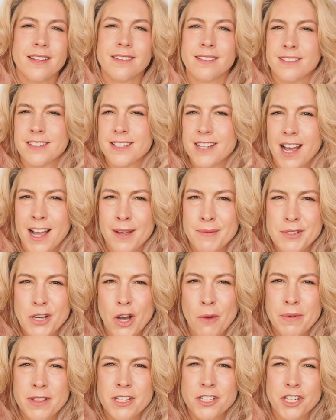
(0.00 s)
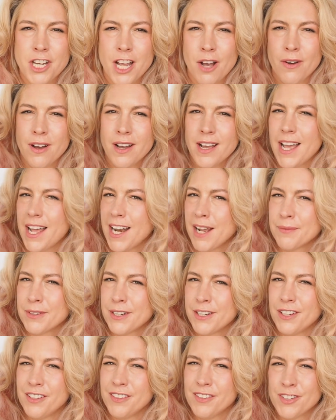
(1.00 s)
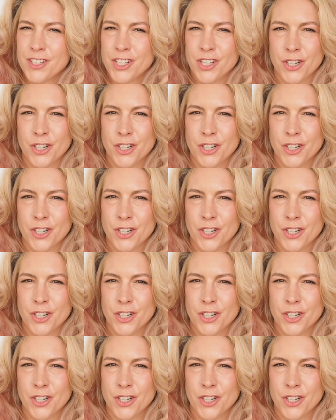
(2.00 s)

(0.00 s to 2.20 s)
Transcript: So it's time to hop in the shower and I'm going to use the